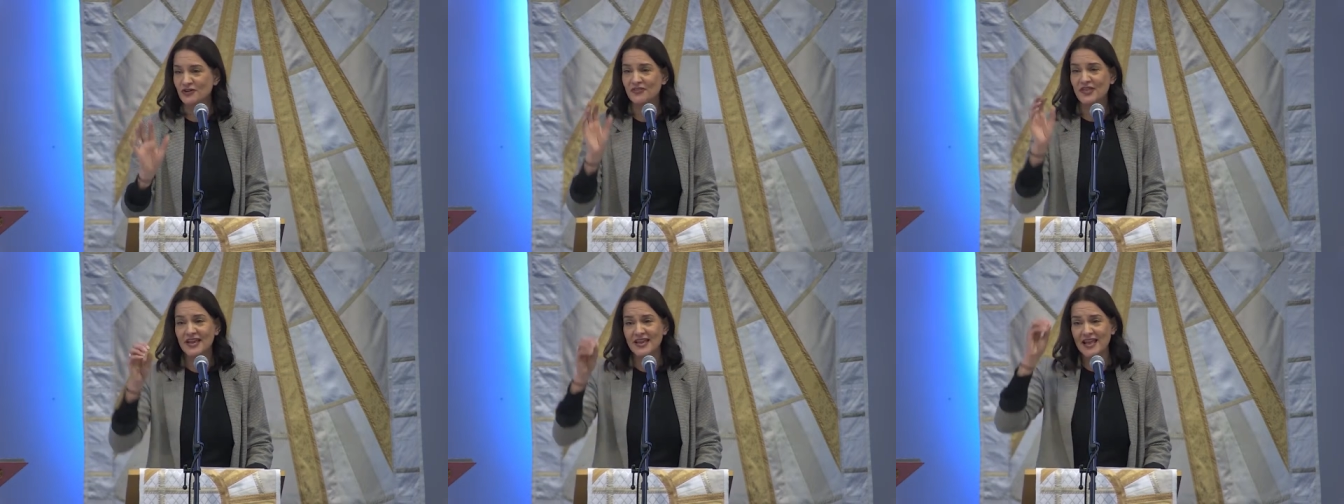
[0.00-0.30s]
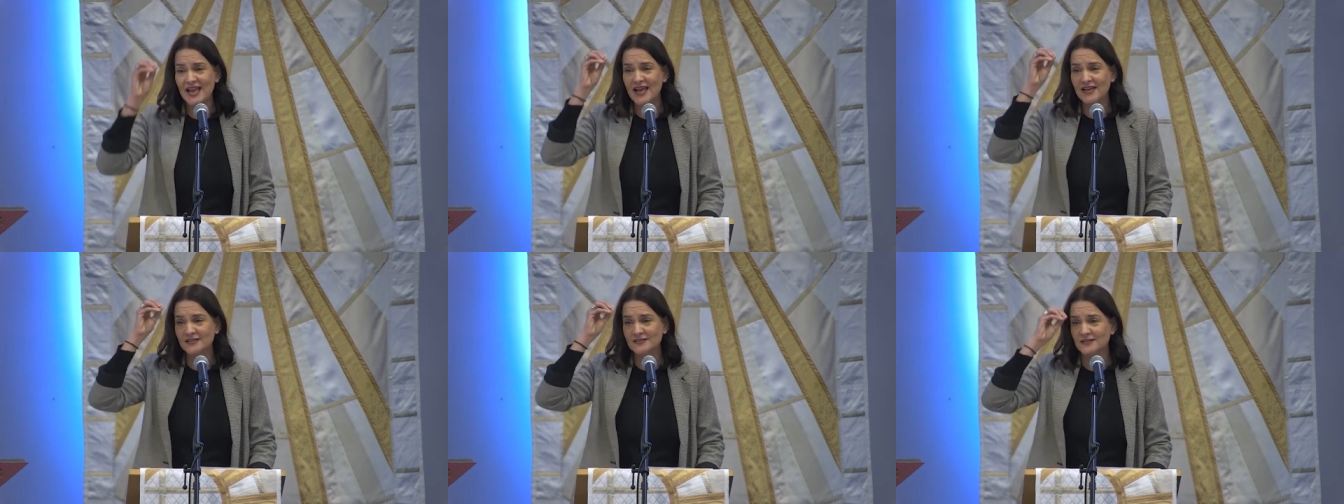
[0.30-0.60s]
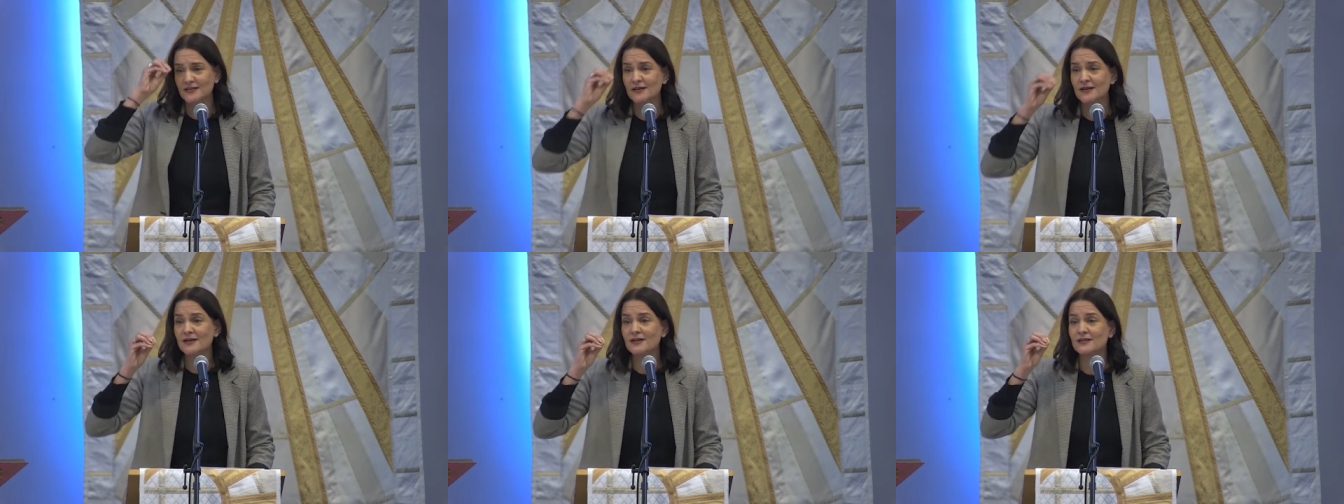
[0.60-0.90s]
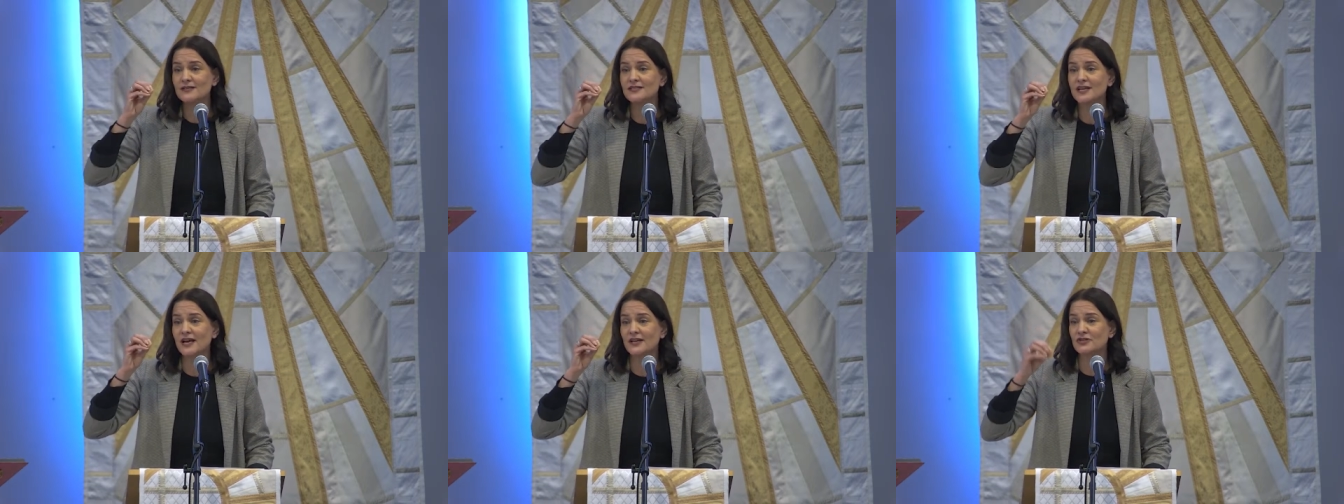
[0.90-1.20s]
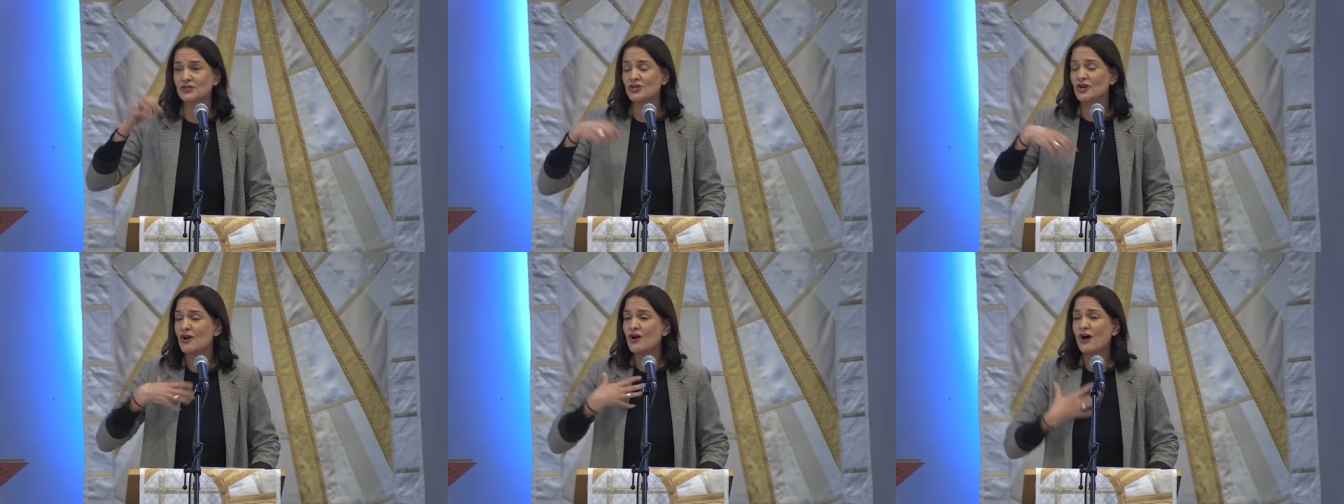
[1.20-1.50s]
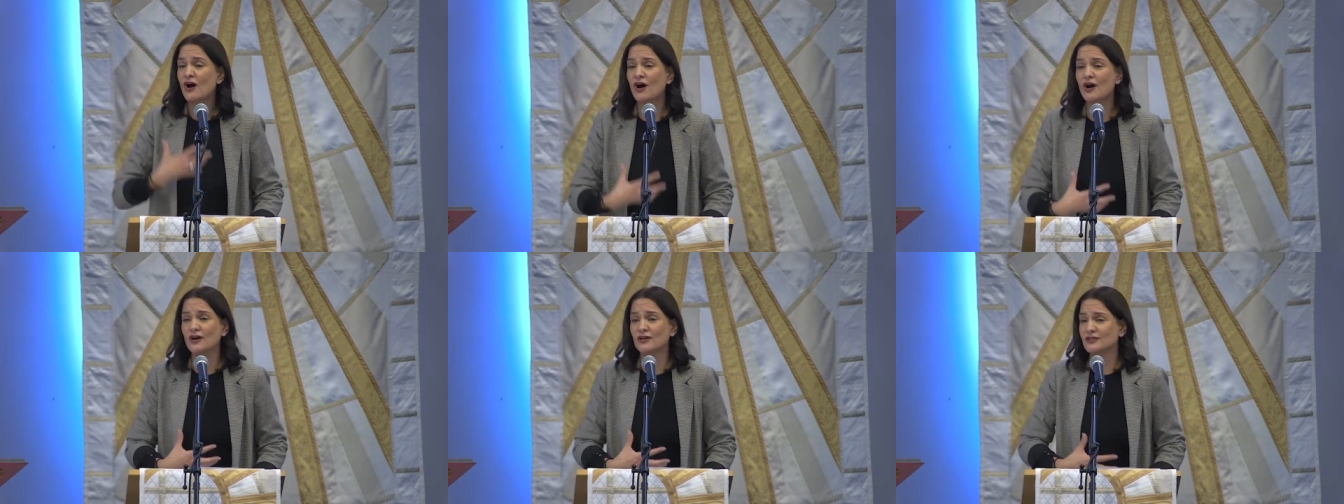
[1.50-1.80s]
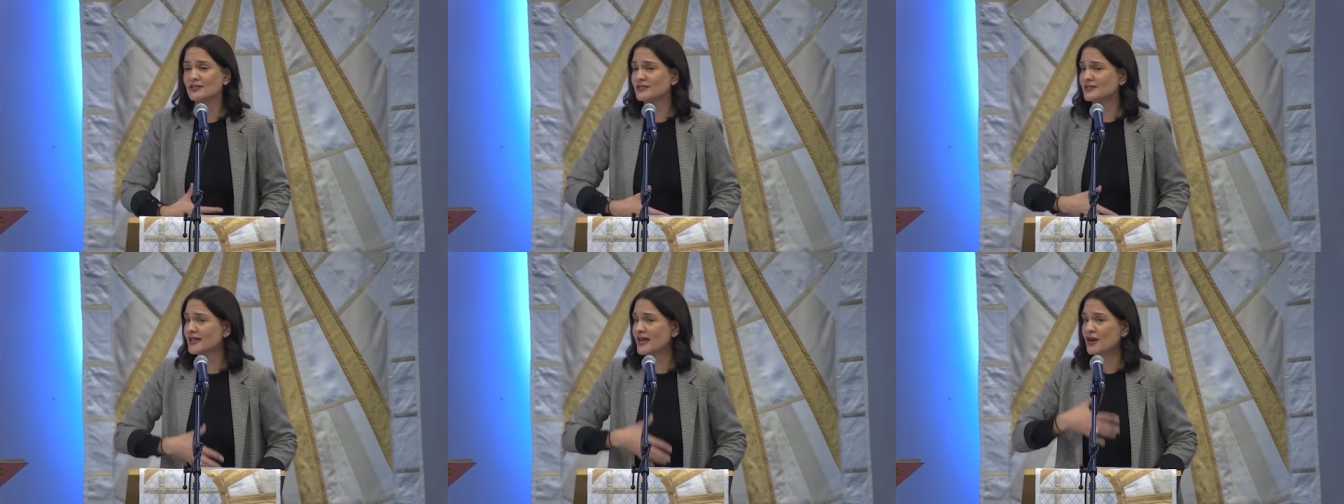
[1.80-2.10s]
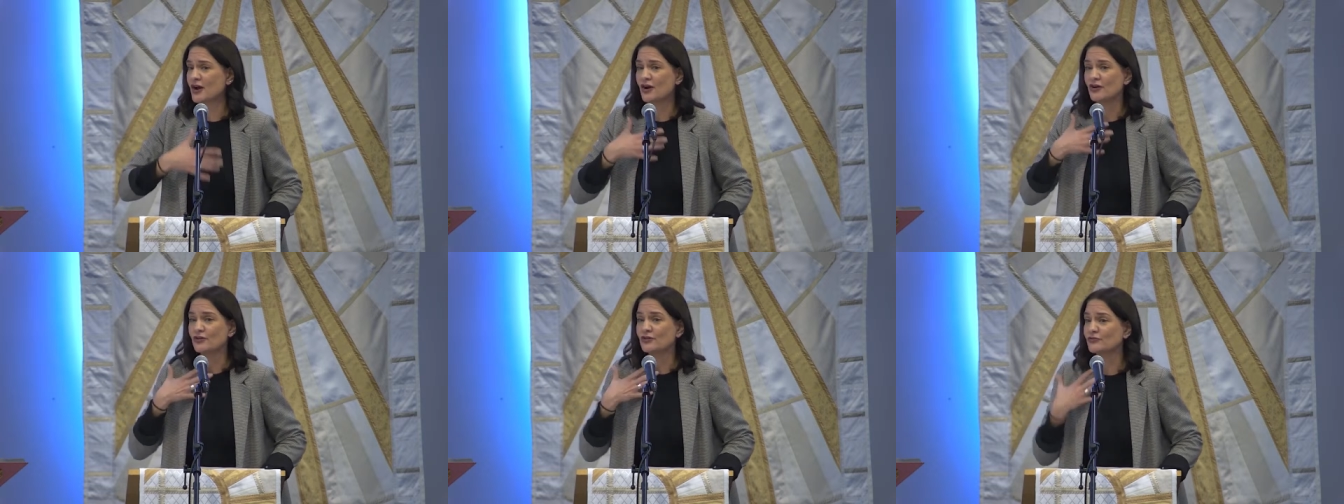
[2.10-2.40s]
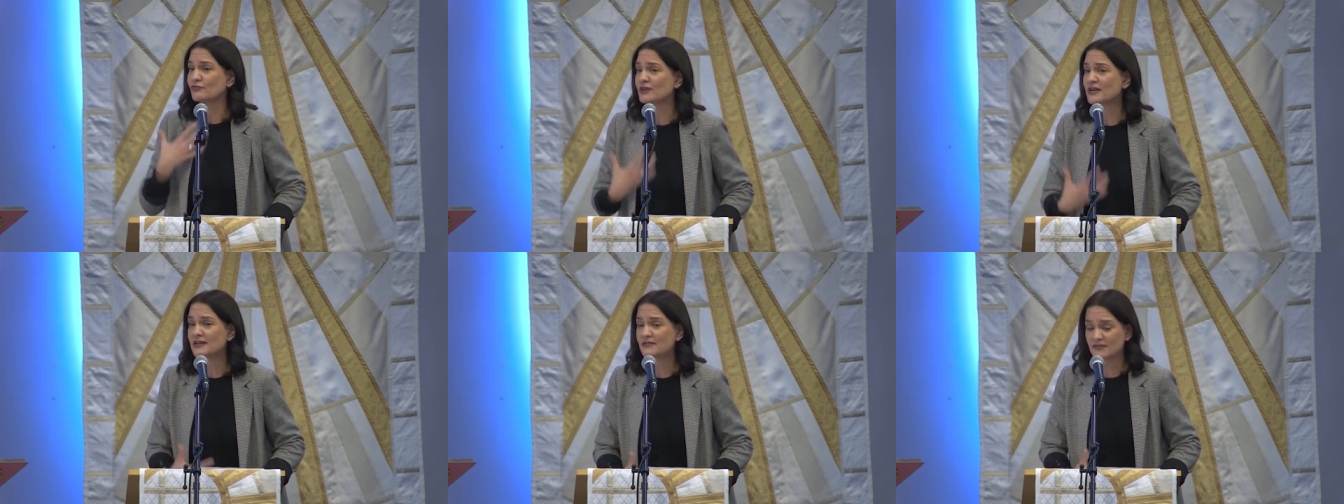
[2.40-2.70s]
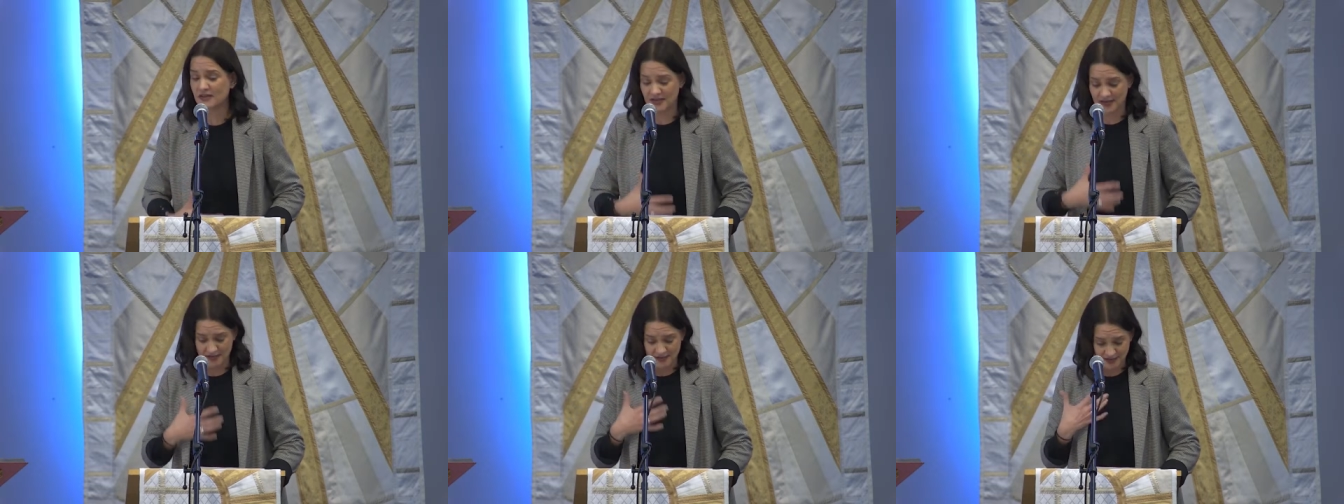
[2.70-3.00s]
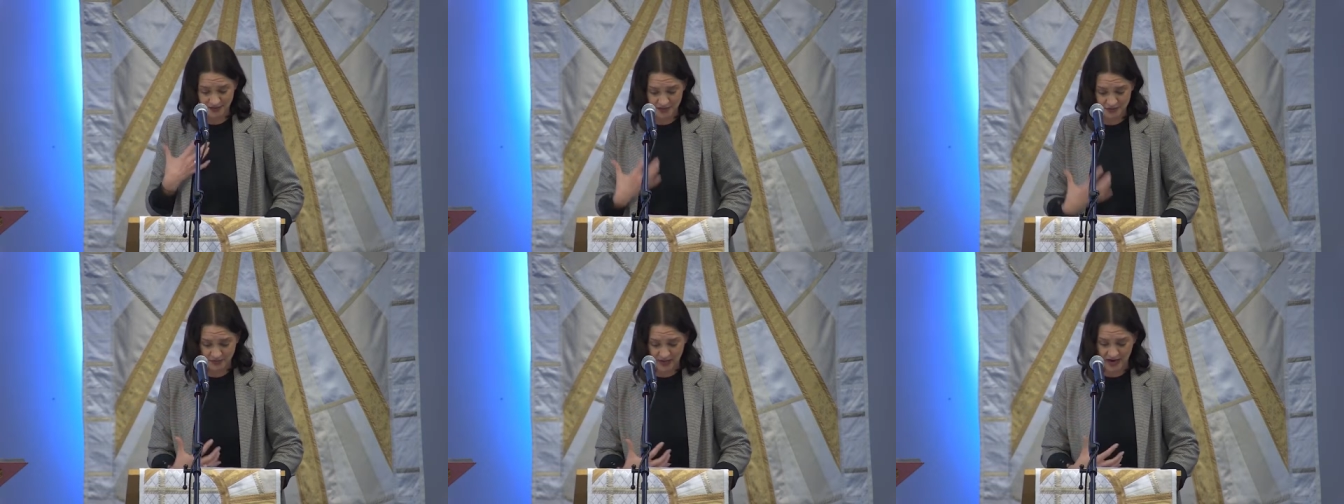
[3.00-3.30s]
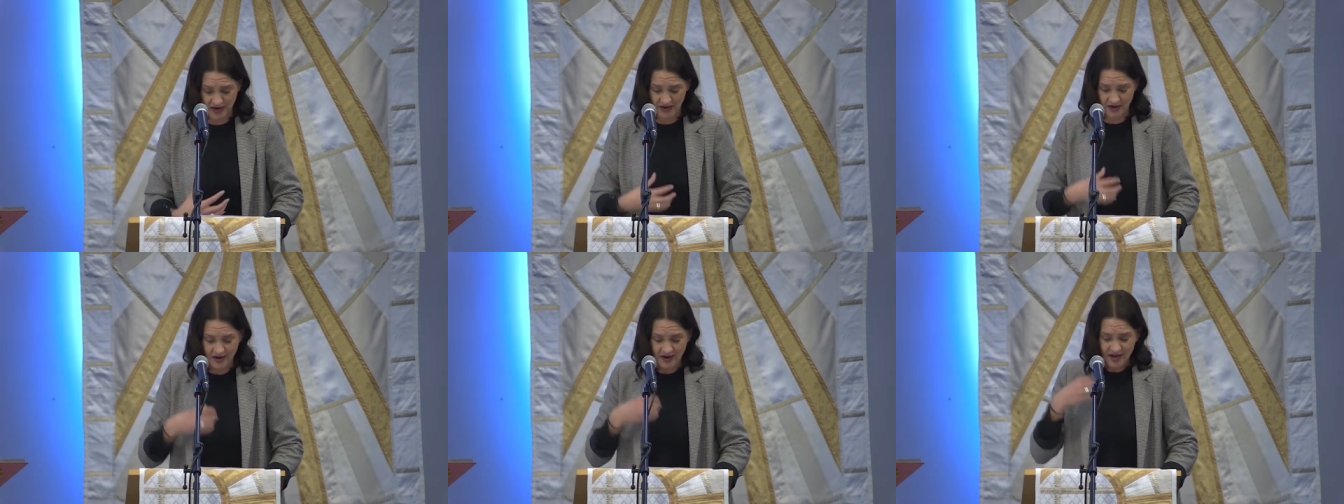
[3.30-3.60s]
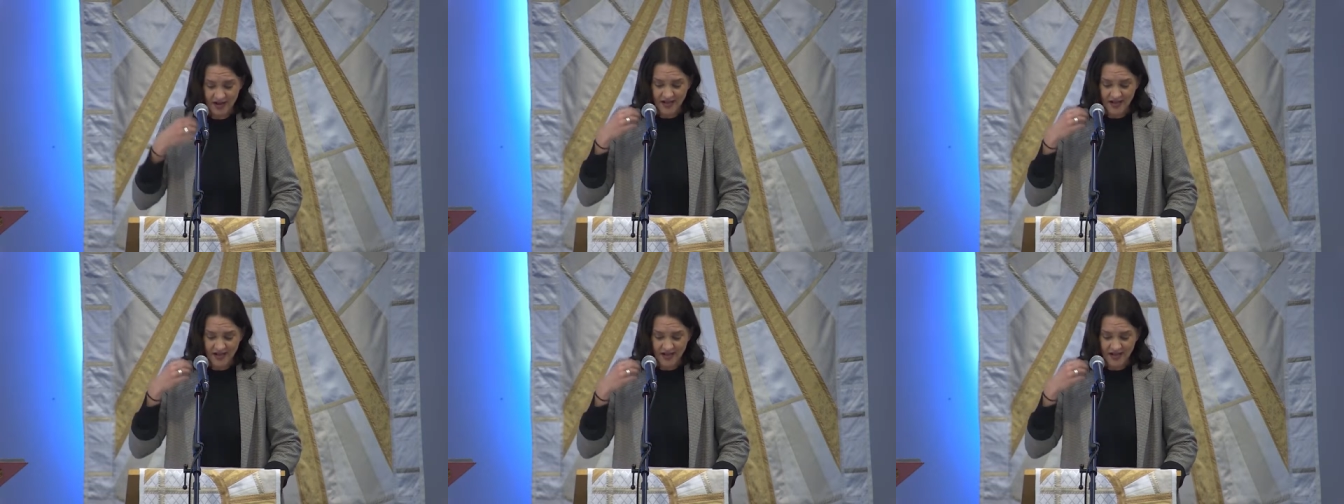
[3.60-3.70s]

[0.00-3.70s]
They can't touch hearts that are grieving and despair.